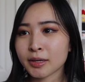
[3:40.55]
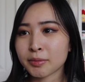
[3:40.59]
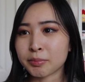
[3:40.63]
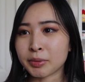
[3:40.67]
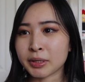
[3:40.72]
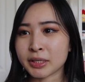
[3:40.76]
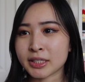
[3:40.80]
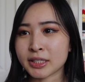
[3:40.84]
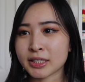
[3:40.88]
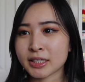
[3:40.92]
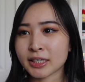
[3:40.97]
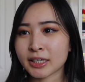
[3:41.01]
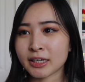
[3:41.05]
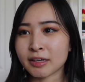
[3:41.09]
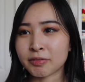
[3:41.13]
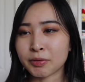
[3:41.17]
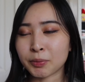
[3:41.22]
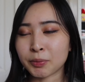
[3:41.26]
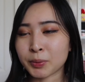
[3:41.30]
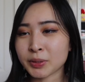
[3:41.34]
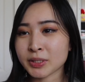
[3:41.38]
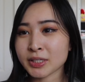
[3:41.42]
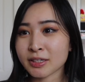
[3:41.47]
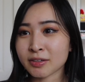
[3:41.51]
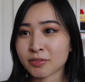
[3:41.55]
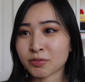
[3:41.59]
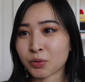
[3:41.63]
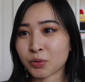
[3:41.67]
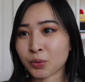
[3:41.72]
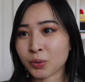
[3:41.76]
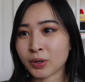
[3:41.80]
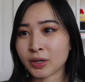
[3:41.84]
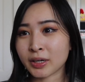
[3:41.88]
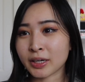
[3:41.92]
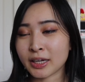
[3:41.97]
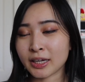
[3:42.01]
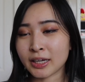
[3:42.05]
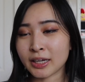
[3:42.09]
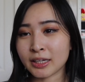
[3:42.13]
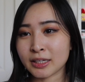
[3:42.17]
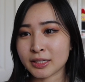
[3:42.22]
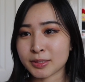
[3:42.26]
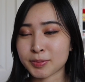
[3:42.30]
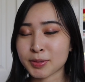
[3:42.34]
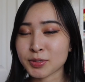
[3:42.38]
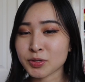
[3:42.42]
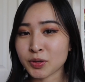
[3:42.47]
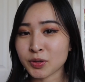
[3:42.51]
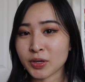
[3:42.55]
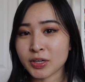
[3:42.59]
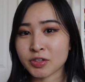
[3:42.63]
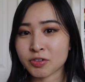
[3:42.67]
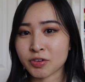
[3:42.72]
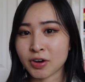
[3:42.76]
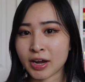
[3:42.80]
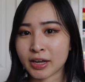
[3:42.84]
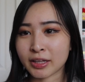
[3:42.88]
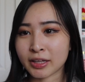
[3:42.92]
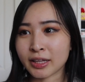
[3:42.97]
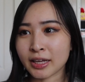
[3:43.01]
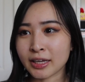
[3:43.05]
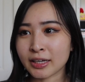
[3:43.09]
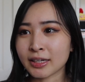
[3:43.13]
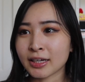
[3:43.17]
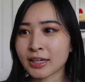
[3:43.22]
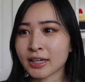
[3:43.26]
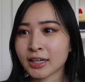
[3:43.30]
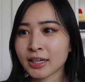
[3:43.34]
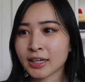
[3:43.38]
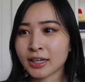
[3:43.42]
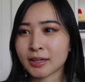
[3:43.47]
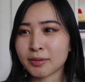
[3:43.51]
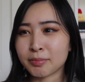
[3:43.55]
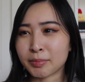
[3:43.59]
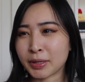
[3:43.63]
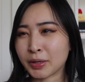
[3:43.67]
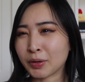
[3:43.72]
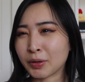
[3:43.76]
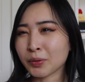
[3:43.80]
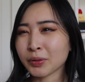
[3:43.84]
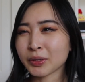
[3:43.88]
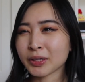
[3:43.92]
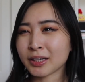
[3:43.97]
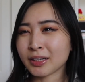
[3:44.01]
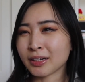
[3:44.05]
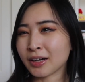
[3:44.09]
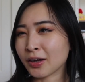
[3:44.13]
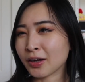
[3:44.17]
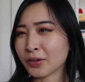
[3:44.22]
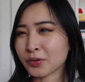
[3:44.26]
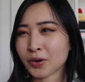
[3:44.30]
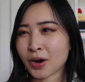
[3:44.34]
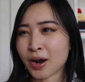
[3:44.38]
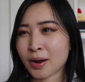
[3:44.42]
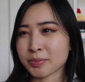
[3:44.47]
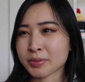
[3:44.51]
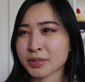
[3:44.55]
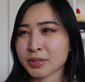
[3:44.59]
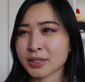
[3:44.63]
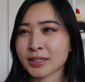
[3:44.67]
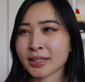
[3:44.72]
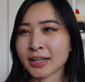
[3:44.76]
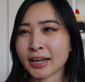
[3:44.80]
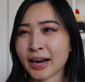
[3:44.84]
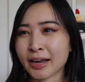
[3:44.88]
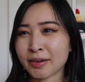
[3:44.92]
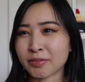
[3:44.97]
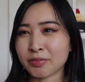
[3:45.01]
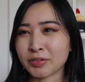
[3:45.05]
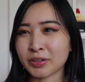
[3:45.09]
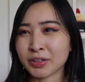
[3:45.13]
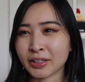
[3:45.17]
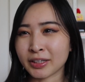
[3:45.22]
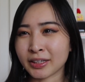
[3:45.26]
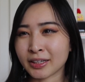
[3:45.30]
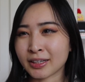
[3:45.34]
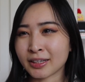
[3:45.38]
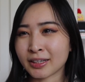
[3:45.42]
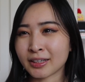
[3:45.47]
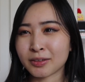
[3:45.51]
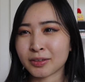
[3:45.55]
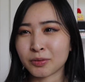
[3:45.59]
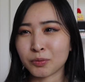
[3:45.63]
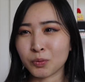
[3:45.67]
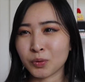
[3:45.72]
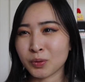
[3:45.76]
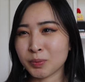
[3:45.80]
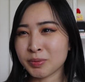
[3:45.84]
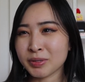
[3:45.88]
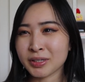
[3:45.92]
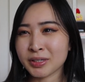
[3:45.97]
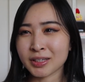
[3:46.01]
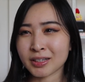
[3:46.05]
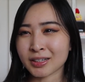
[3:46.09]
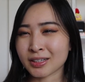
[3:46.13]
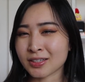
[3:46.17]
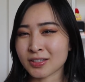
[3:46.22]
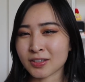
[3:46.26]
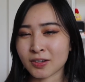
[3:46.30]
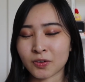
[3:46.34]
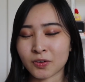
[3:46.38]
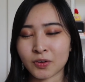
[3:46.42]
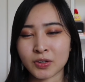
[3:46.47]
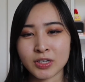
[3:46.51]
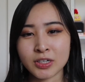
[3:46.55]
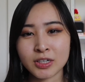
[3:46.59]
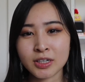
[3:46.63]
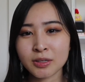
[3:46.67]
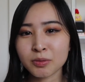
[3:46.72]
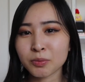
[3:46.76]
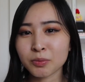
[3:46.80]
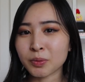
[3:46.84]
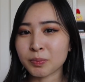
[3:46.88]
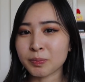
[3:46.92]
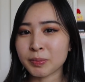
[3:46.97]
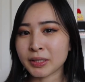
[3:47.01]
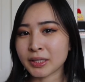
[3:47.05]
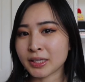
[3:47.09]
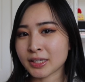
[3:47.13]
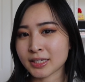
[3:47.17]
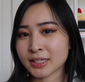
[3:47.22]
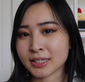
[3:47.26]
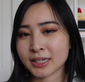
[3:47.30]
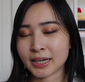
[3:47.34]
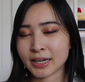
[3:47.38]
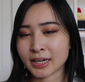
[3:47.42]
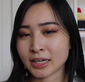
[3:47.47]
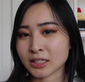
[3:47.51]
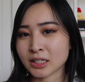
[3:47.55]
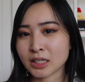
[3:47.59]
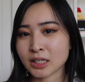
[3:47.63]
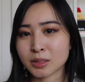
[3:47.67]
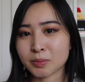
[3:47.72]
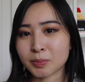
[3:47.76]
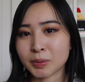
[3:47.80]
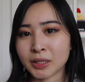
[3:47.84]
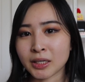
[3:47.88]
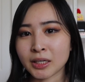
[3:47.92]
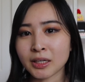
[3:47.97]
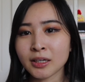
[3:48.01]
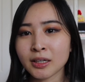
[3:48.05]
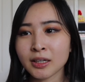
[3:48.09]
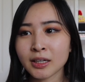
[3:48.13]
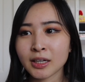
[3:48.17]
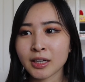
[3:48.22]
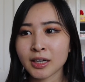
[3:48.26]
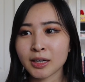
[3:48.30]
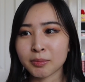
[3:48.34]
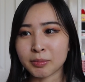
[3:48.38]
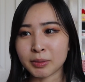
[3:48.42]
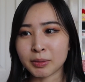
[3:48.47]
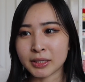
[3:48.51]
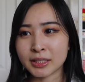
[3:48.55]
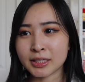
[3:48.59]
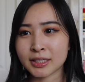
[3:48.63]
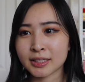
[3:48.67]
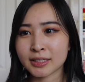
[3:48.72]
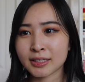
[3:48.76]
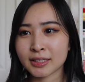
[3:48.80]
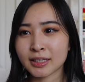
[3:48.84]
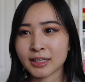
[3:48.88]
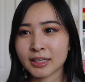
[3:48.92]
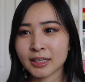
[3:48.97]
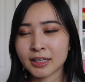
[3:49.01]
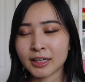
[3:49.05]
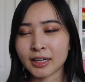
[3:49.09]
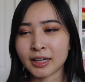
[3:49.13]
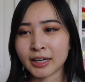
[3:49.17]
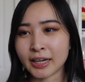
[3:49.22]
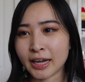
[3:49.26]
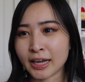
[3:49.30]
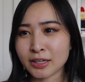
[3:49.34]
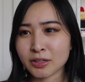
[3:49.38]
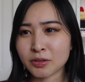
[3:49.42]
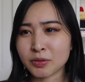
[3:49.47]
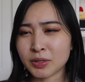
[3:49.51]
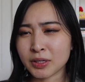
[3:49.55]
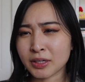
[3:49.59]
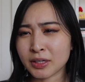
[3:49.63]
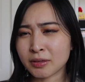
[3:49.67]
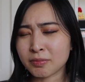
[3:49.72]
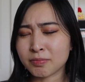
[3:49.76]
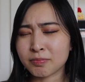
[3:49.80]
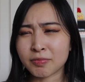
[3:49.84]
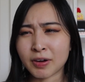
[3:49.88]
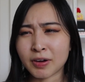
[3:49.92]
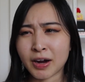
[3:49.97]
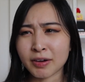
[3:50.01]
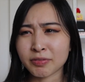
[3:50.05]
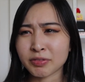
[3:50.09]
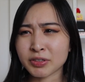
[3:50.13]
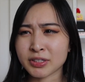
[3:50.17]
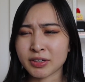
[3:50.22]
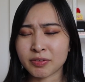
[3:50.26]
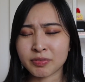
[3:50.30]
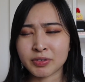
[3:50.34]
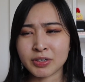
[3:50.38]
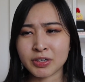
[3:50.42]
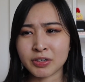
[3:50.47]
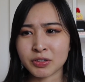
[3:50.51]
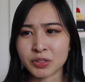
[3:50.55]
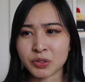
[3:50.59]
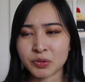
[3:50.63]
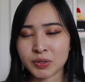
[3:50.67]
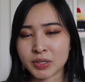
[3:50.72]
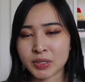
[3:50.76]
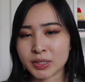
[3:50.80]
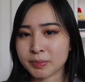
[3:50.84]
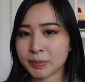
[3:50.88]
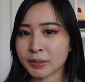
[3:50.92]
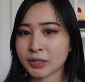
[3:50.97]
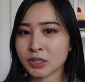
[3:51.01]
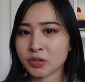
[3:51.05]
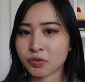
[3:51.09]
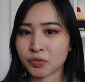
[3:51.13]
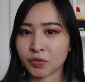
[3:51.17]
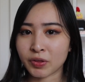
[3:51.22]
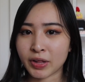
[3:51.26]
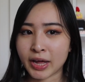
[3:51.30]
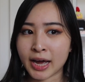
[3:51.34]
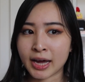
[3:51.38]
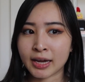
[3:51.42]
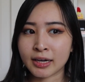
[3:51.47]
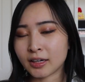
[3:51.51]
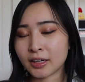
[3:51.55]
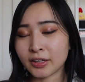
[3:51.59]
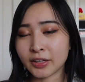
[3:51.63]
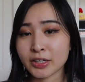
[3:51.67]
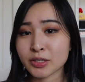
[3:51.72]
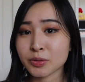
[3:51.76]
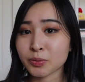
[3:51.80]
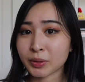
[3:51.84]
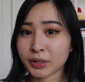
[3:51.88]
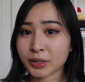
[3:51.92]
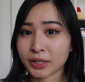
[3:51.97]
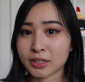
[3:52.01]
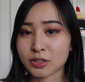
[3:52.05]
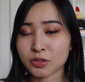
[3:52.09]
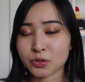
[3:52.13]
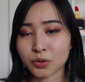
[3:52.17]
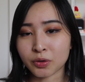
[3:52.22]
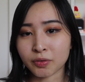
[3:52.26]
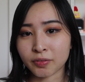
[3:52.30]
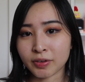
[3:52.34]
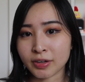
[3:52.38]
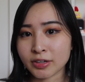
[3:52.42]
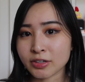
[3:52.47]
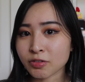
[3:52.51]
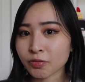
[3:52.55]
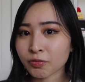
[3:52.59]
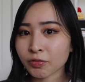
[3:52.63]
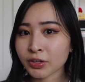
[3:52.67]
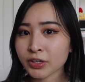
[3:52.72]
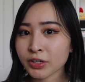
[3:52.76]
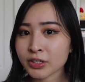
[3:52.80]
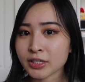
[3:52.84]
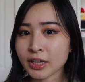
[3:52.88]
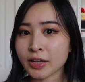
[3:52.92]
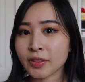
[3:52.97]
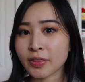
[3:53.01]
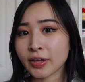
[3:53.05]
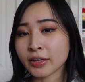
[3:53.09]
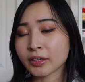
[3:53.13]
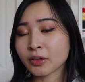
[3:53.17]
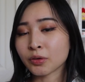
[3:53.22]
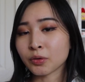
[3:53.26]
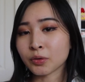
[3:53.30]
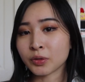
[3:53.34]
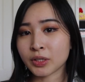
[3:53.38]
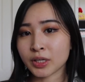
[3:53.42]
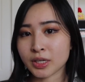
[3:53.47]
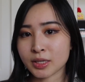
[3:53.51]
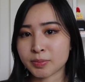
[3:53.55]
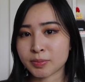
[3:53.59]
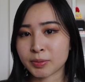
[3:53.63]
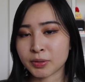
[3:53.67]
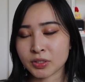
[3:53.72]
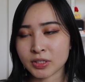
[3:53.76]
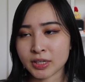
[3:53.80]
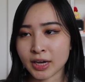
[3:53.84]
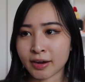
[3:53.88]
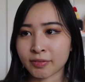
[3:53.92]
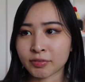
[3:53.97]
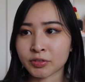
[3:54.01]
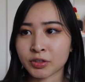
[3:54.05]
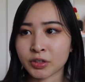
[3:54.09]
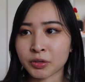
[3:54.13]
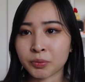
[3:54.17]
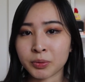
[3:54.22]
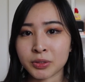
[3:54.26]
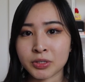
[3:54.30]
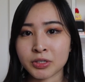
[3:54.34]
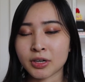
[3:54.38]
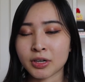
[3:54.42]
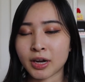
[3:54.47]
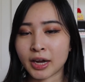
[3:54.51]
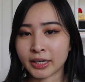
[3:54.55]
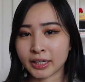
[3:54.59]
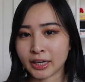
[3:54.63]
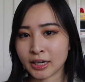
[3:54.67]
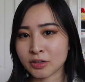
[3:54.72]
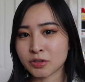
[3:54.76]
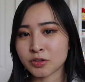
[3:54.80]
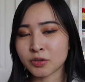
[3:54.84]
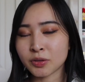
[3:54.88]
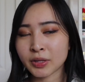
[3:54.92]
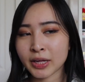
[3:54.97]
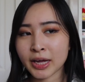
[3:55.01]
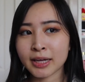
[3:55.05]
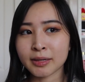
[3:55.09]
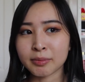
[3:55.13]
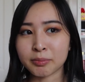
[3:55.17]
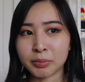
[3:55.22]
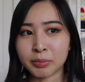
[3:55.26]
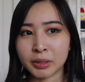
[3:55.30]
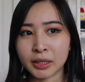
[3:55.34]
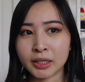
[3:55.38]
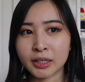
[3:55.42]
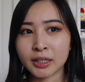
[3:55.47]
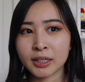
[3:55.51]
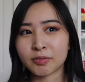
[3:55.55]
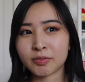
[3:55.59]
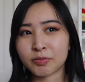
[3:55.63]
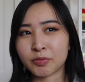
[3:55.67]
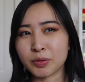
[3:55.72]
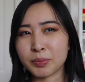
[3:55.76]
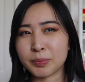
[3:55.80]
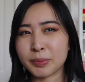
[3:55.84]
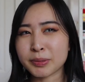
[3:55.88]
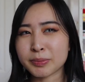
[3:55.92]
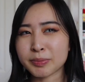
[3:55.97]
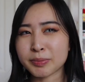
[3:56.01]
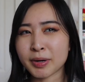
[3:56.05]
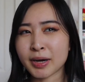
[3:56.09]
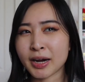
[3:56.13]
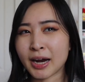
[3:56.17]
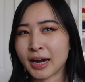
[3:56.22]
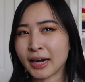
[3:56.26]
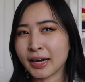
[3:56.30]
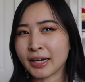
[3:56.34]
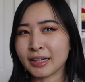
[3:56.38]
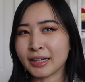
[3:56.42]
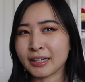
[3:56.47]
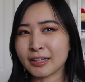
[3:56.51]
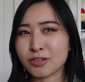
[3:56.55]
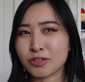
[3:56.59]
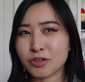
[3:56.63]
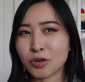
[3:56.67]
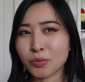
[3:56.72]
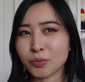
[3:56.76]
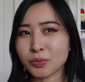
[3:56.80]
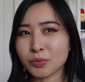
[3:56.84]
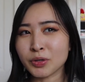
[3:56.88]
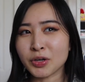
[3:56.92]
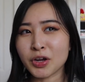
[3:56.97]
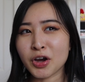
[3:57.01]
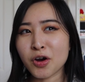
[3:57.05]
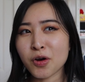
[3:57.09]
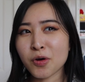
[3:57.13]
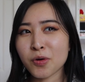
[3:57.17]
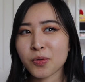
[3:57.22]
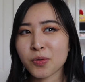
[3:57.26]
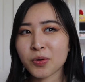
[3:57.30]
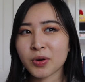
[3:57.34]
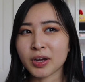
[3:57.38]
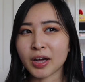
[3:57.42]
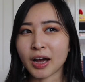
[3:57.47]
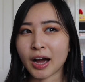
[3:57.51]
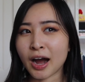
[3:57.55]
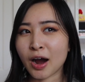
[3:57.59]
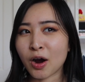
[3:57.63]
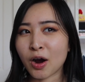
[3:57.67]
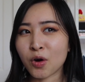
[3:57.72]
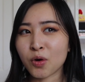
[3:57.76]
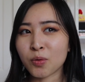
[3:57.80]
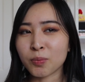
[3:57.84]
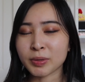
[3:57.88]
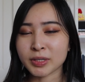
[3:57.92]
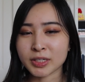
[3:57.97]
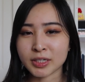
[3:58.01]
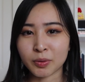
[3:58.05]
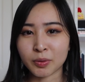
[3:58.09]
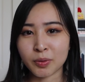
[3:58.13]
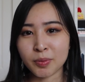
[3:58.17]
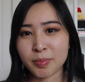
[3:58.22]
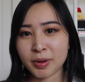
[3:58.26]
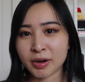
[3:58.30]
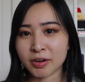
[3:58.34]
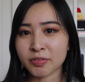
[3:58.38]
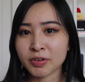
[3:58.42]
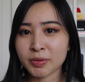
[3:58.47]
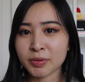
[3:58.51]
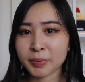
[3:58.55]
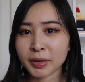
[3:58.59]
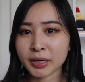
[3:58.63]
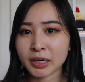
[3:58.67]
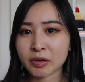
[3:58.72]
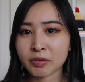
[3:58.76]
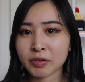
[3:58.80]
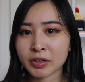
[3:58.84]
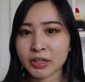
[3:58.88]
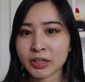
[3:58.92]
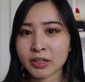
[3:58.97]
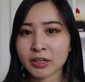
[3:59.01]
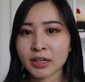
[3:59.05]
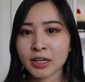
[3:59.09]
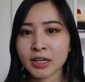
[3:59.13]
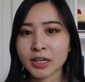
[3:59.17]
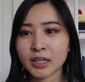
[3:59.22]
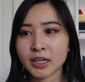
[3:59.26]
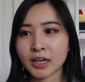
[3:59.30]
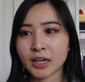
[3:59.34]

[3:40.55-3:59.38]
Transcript: But if it wasn't for a specialized track, then my only other option that I feel like would be a consideration would be the CISSP, but Again, you need five or seven years of experience for that, unless you want to get the certification first and then earn the experience after, which I can do that. But for the most part, I don't know how much that would benefit my career.